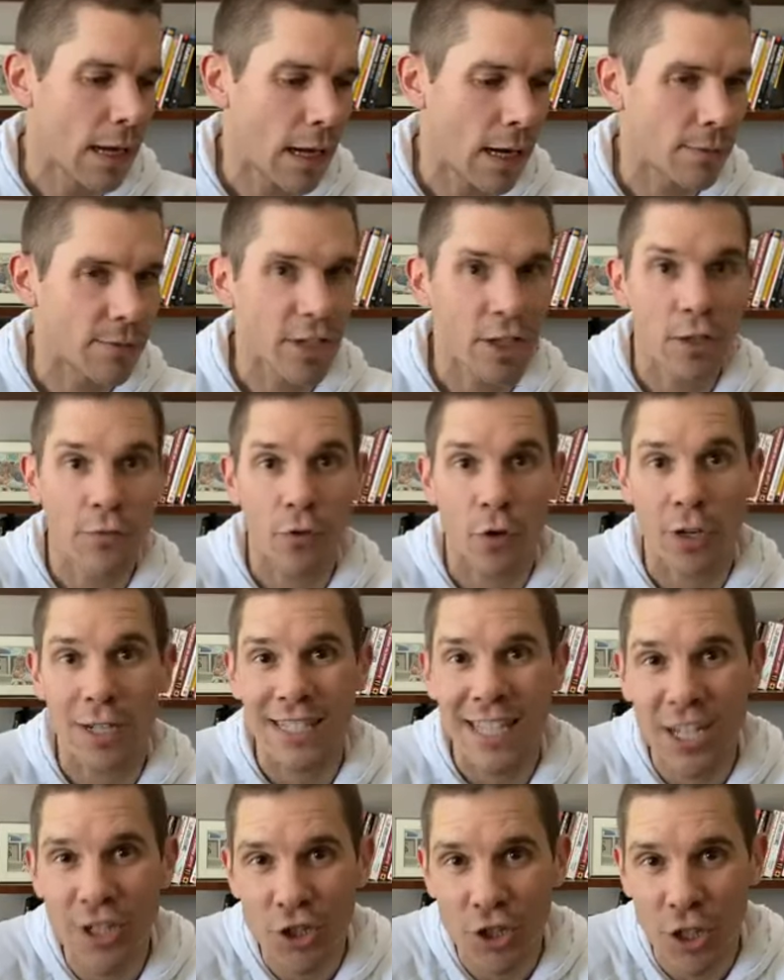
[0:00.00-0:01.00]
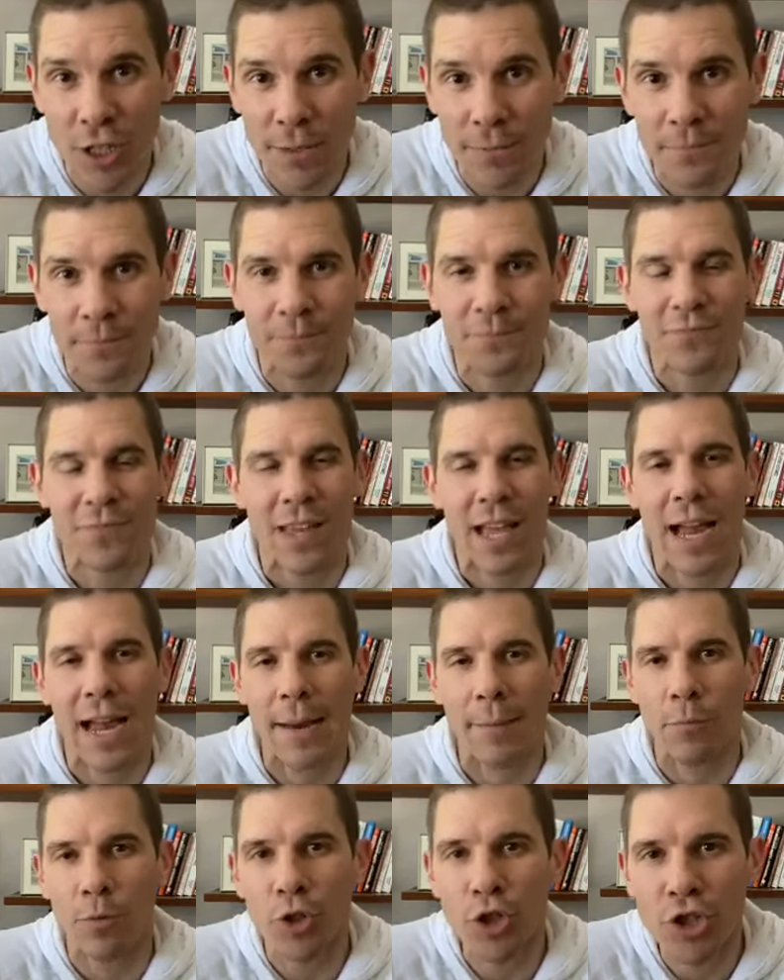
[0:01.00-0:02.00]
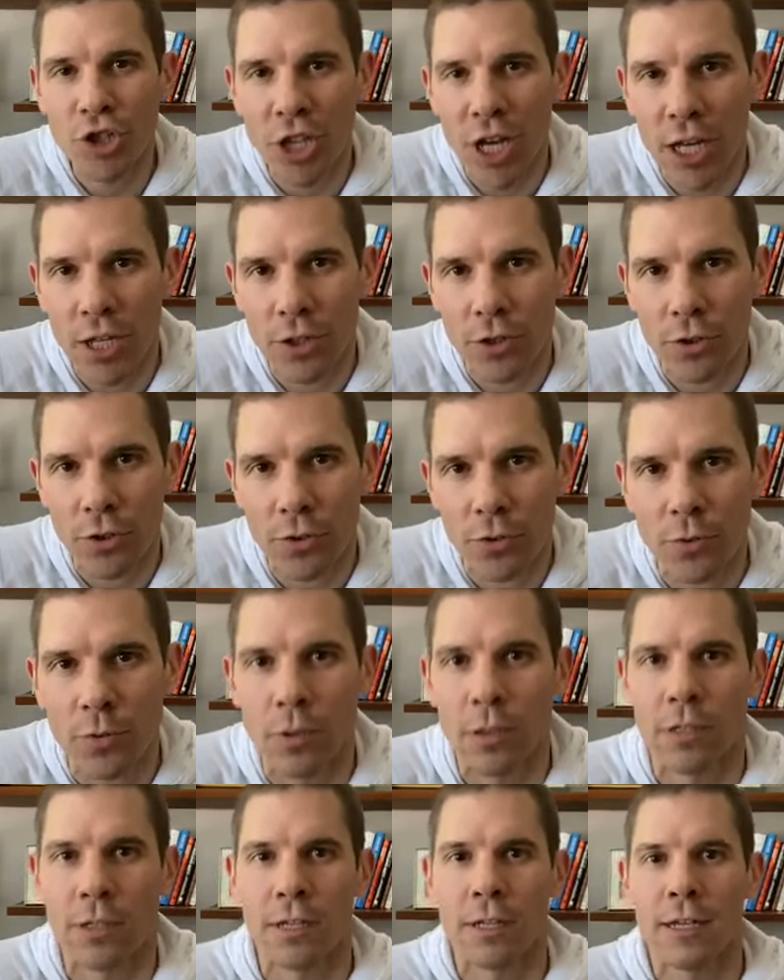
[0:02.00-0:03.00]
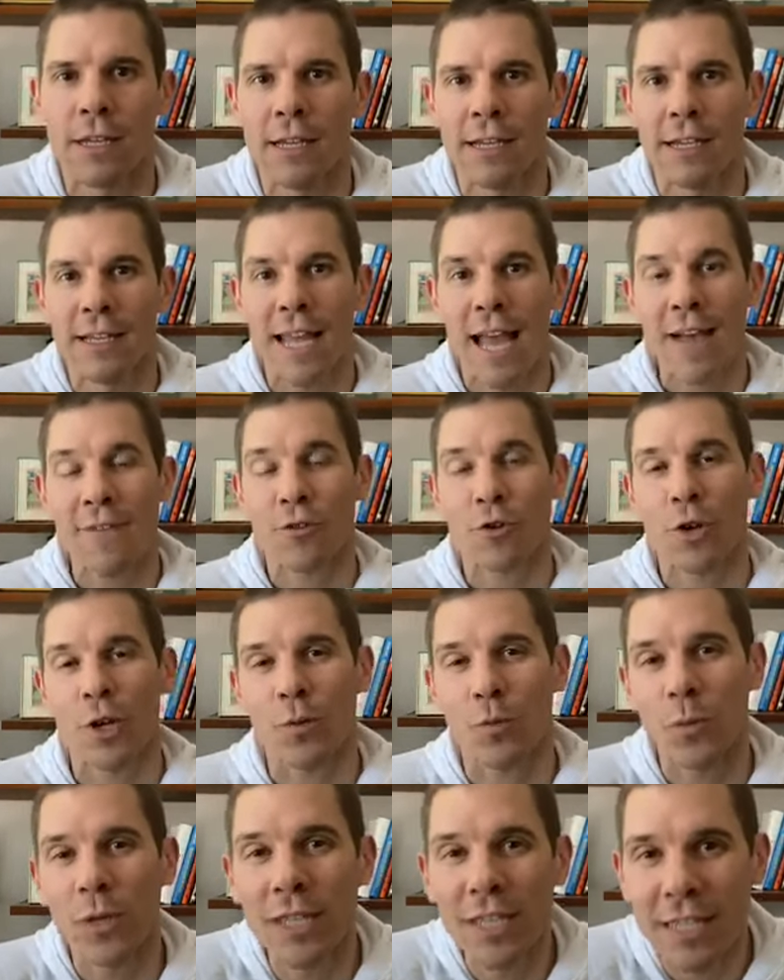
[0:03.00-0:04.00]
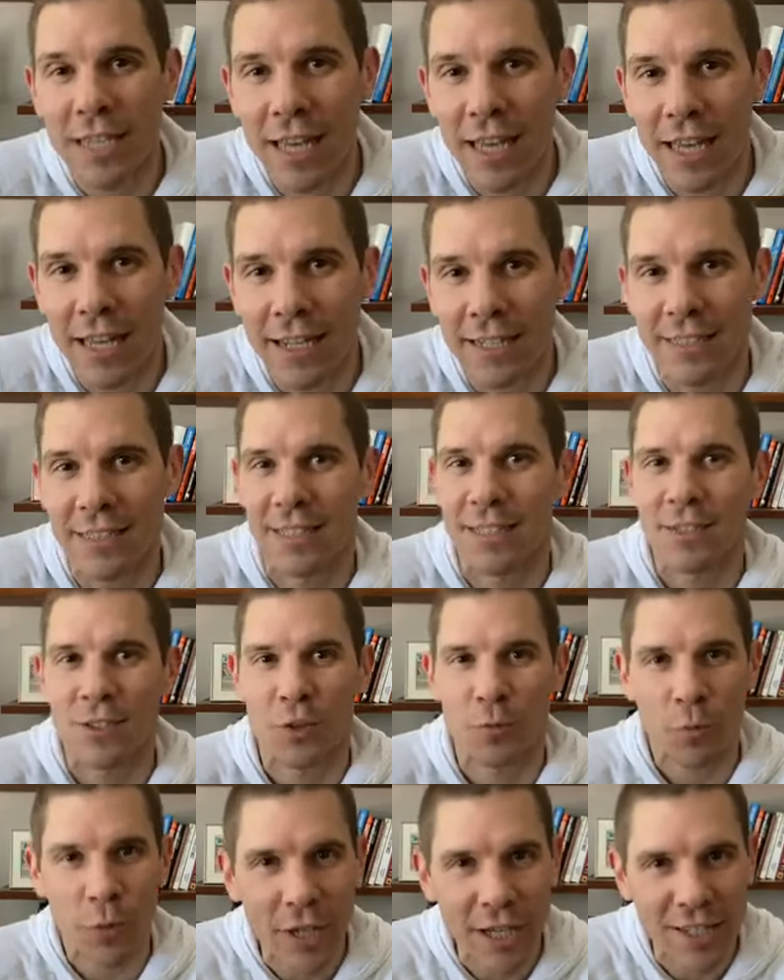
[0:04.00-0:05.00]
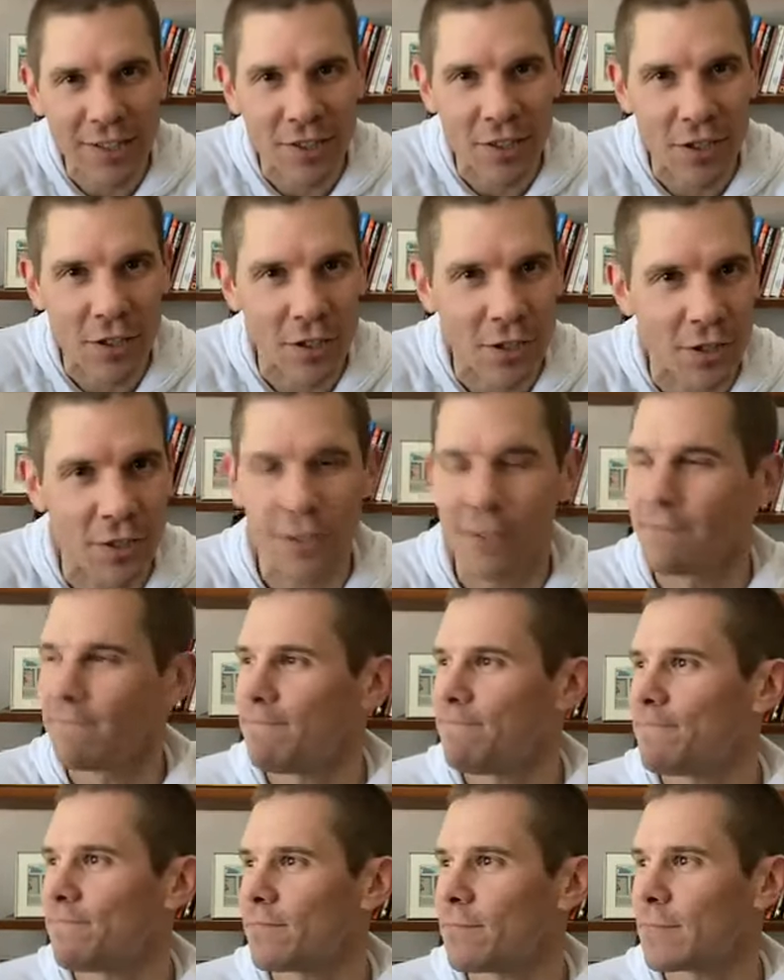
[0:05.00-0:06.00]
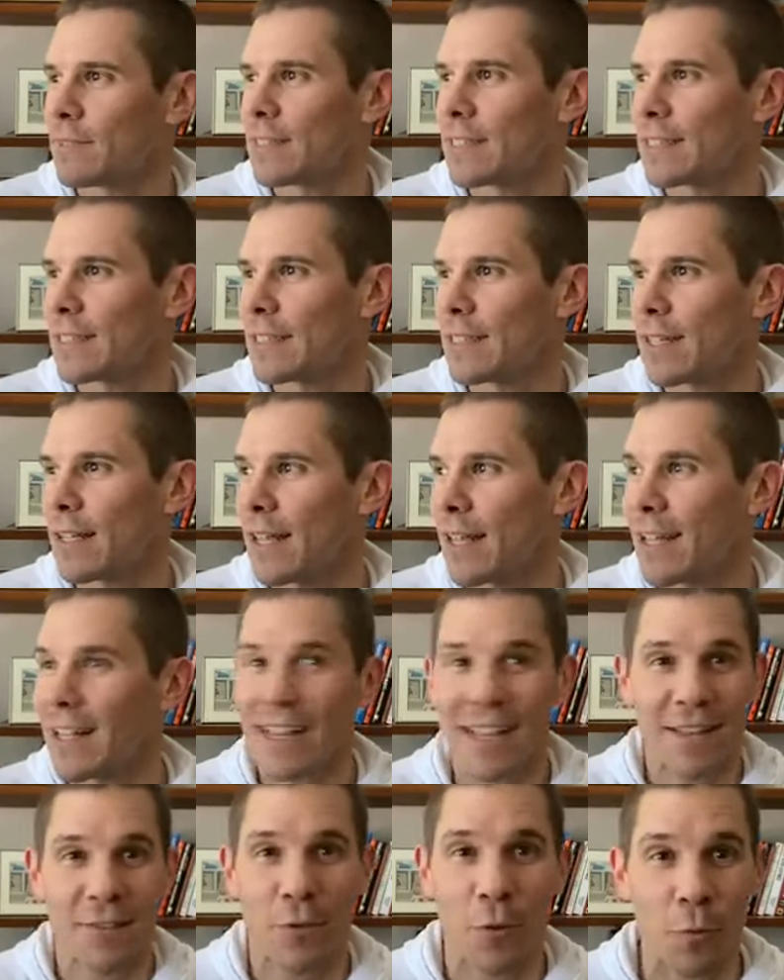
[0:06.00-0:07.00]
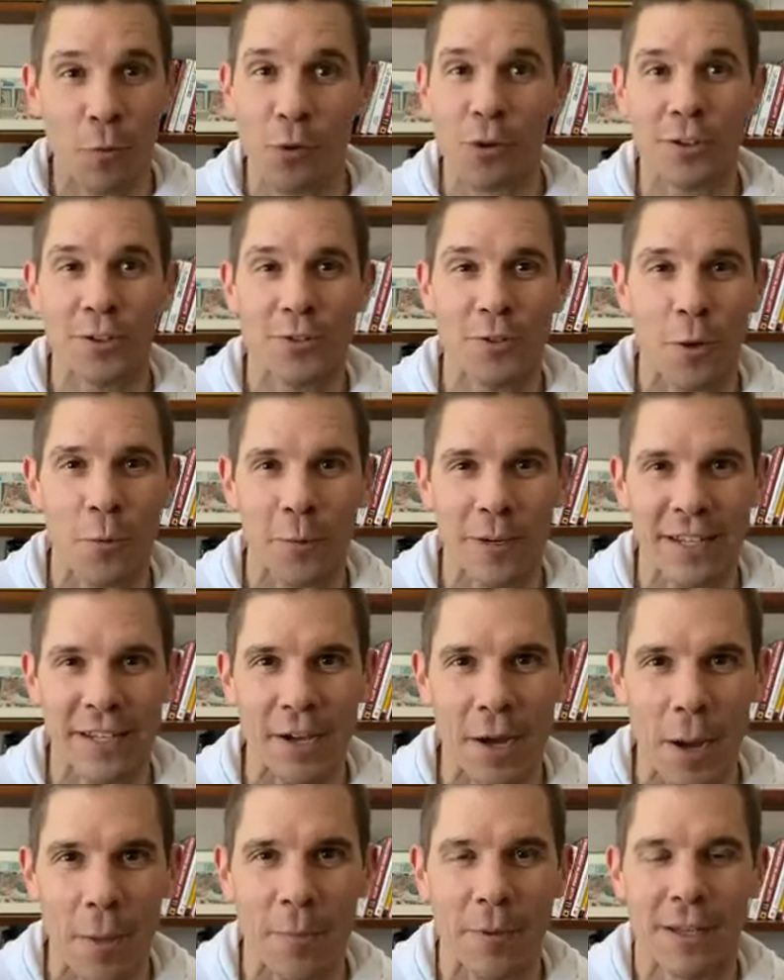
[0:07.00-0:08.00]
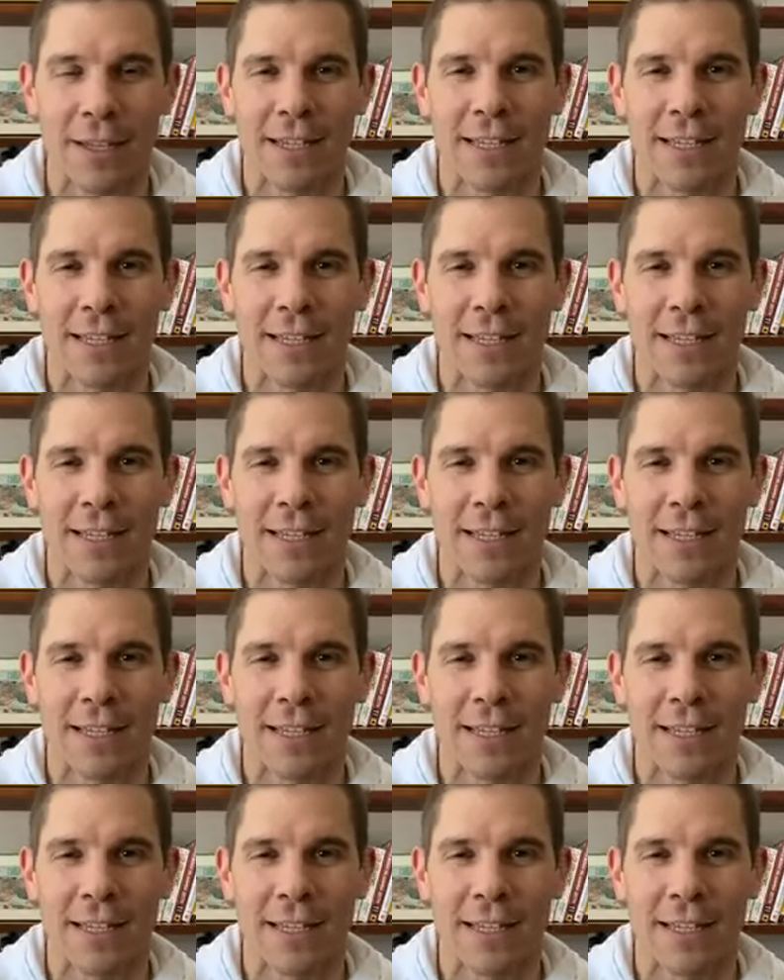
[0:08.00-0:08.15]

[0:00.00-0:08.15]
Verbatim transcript: Thank you for your attention. I appreciate you. Have a great weekend. Spring is here. The world is opening up.